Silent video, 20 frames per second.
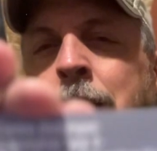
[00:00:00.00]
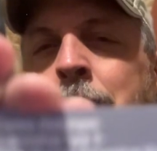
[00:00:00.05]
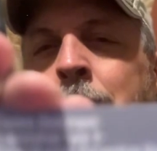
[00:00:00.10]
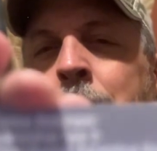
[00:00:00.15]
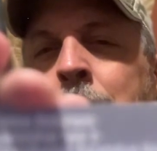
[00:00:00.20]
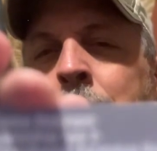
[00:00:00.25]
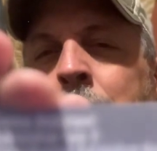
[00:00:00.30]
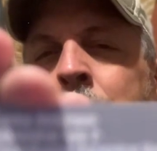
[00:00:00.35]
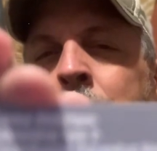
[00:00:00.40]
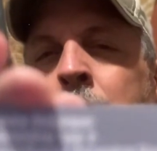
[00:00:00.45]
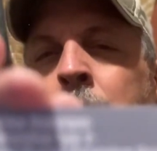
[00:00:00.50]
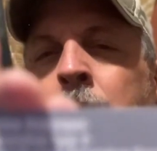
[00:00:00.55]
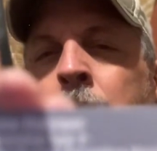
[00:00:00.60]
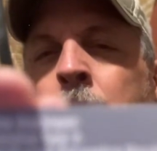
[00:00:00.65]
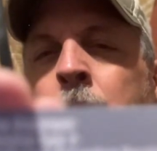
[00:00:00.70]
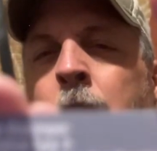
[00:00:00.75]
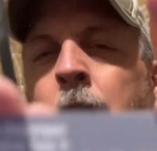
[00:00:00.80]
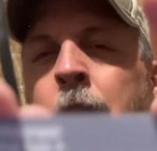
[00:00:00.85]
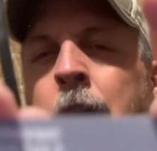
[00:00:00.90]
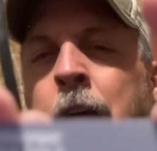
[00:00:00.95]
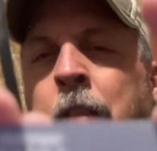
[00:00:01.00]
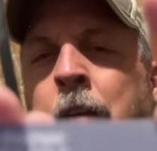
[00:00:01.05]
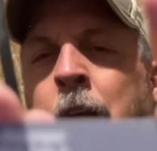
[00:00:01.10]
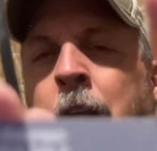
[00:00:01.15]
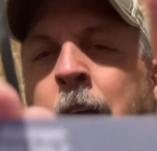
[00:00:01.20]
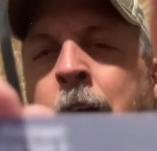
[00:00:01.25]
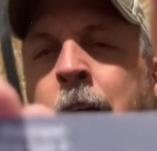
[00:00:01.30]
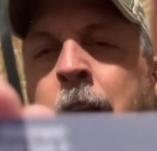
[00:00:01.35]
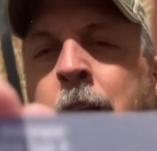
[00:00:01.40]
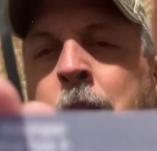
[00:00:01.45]
right. All right, I thought
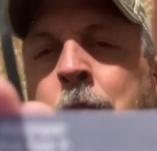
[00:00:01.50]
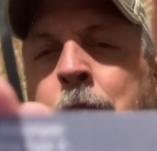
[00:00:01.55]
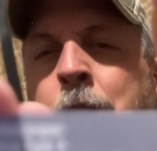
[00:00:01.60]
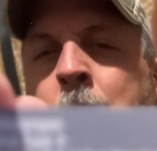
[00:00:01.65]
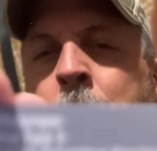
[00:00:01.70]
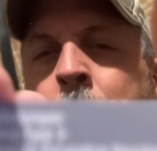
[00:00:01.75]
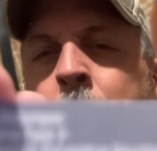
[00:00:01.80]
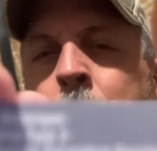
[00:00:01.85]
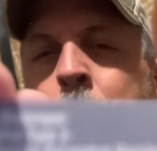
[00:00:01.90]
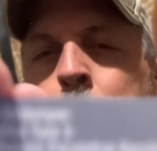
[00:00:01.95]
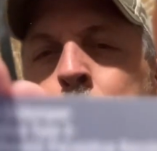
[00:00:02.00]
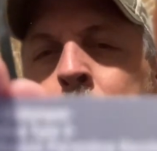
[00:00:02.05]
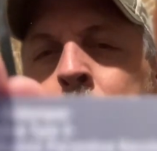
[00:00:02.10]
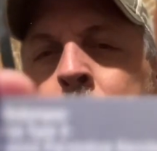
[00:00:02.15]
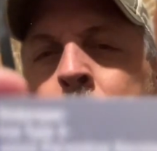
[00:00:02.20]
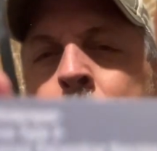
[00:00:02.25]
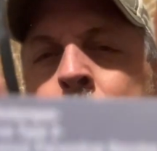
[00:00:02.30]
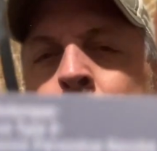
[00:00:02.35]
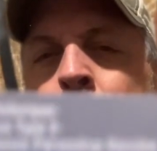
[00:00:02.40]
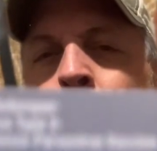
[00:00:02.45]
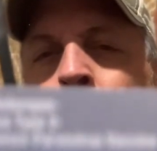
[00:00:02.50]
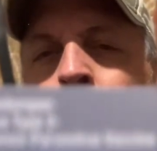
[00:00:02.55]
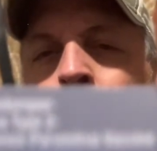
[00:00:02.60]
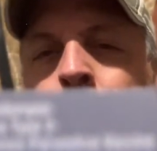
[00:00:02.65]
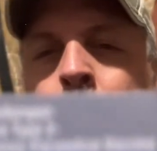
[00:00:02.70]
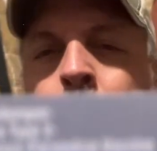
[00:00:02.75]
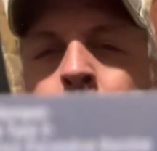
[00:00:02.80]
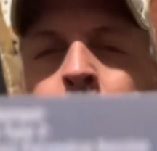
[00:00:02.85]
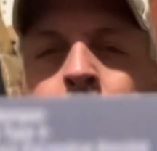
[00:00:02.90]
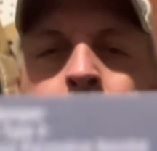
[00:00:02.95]
I had it upside down, but come on,
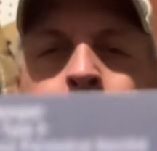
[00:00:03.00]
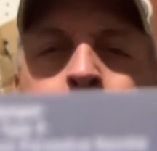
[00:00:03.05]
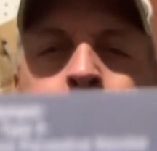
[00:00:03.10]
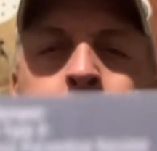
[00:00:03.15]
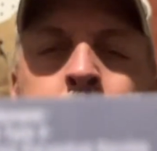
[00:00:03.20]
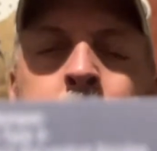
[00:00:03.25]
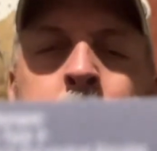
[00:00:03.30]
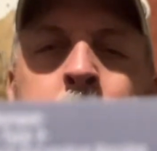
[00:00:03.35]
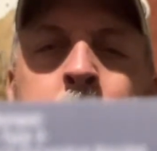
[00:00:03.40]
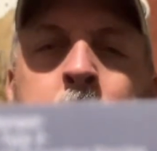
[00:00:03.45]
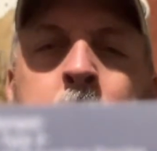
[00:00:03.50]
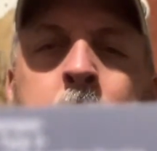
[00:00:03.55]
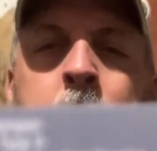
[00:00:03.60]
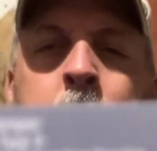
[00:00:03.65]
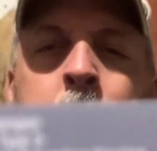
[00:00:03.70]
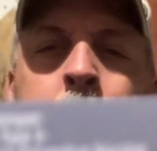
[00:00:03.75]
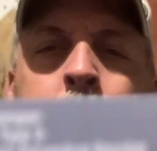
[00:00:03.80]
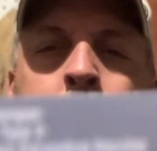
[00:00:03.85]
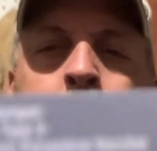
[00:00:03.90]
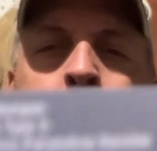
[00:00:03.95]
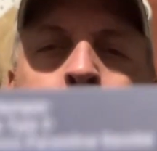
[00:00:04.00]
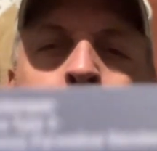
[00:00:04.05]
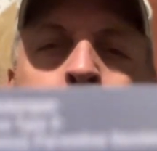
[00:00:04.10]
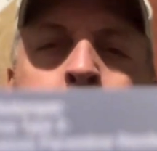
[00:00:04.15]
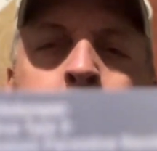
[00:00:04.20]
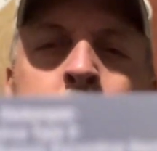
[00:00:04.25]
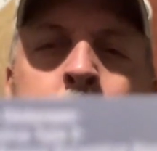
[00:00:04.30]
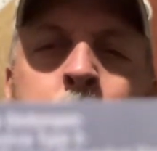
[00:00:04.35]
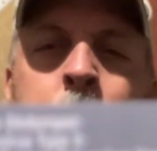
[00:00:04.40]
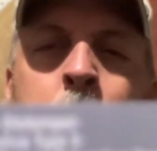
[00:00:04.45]
focus.
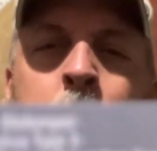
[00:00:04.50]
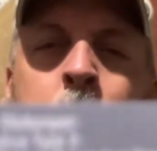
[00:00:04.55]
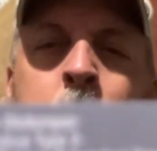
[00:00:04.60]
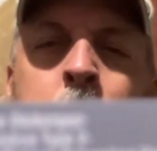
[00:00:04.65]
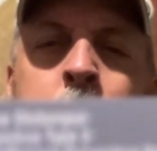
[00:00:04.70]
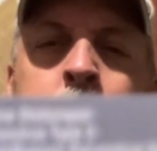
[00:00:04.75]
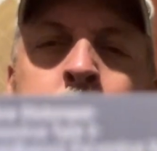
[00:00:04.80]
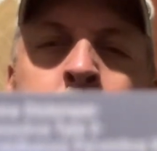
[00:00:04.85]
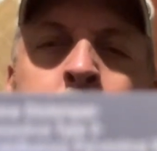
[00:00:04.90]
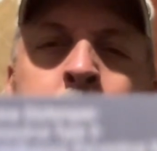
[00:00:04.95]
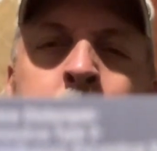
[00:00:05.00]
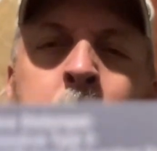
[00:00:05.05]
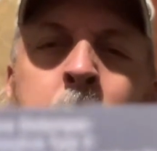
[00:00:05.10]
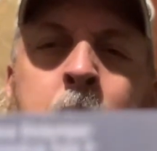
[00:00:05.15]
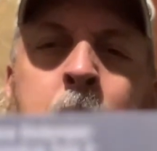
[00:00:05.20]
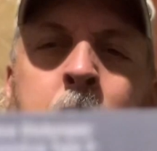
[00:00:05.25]
Did it focus yet?